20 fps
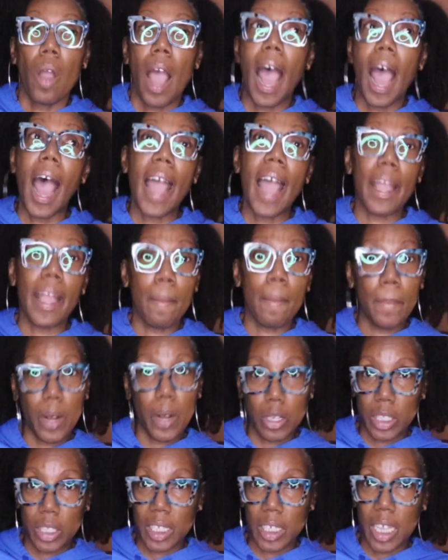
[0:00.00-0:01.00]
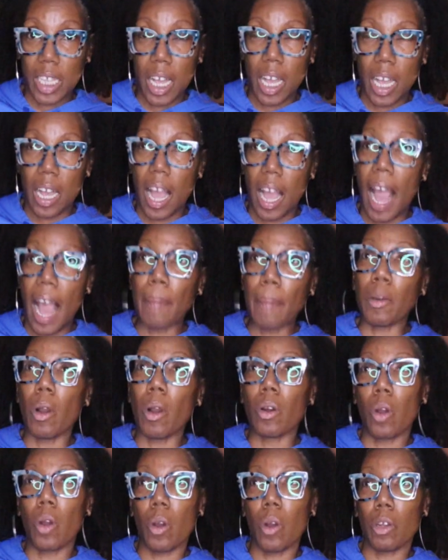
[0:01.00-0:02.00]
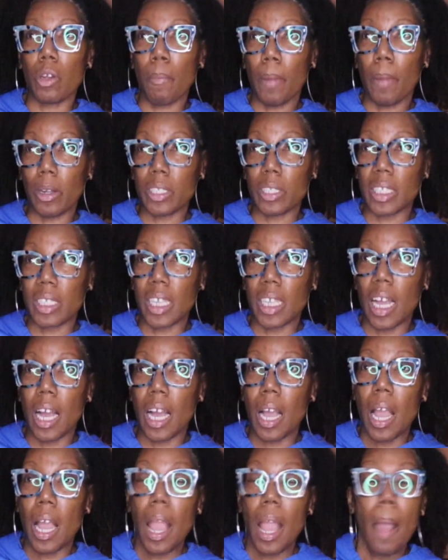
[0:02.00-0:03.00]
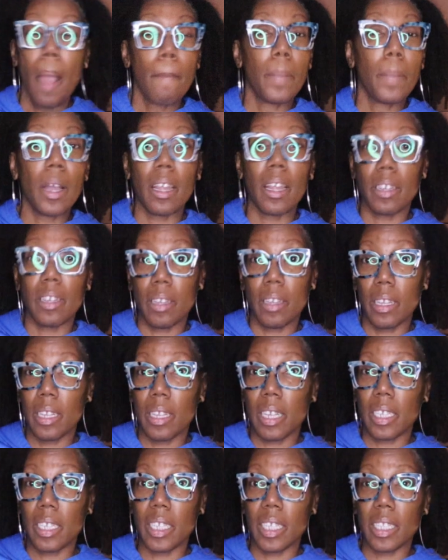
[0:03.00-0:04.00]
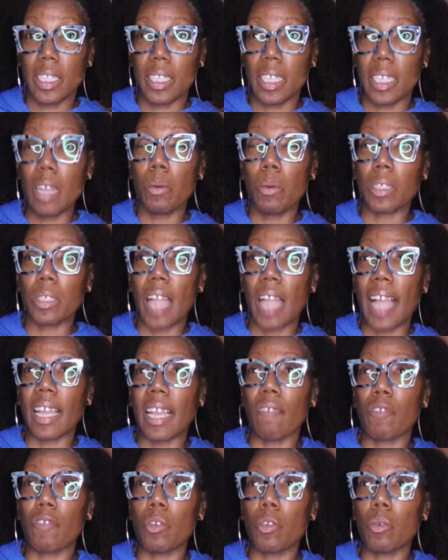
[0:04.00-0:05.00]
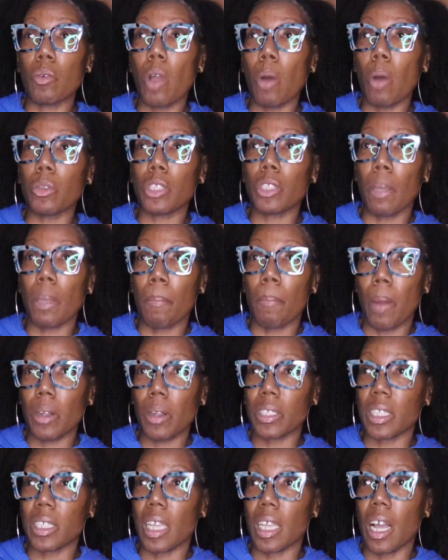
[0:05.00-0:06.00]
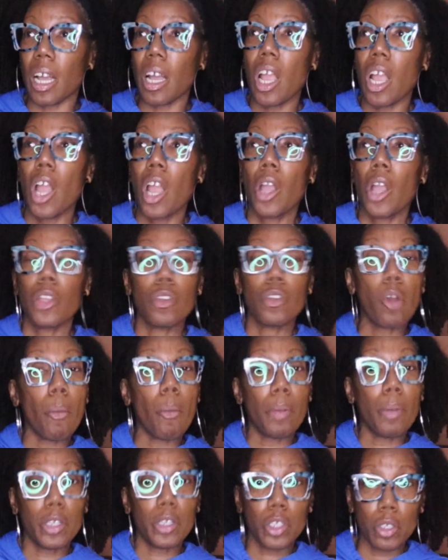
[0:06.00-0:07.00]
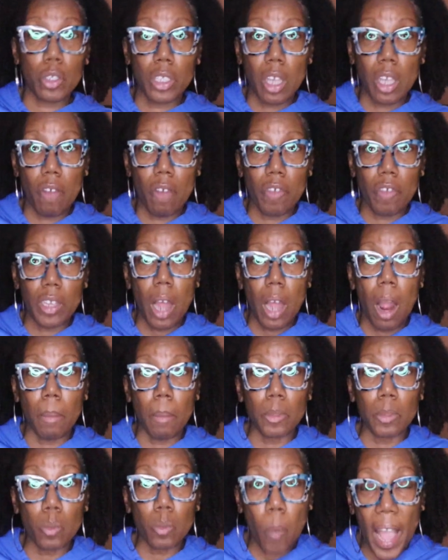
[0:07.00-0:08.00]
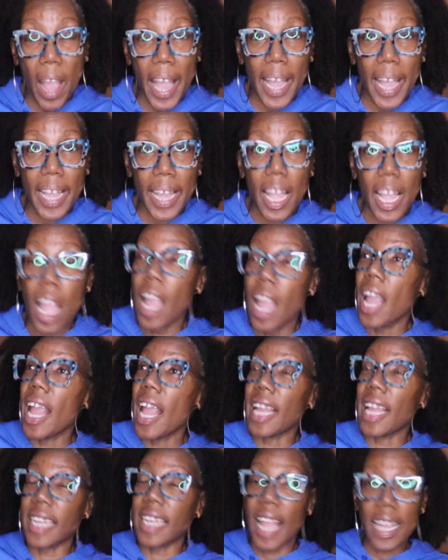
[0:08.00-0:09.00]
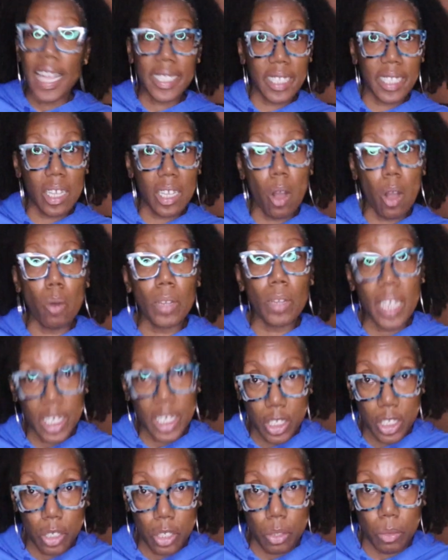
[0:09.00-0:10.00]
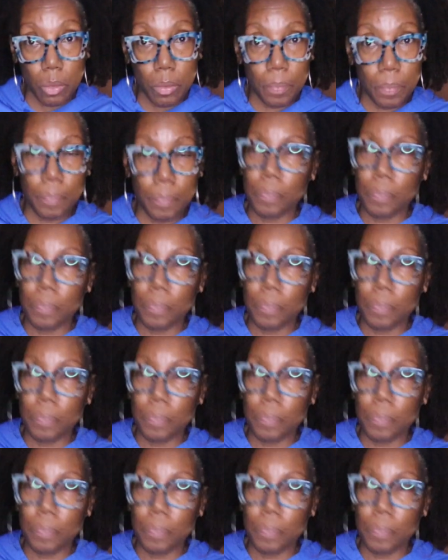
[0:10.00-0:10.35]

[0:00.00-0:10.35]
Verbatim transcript: I am Mercia. I'm going to go to Mercia. But he was like, if you go to Mercia, you're going to put yourself in harm's way and Haesten gonna get you.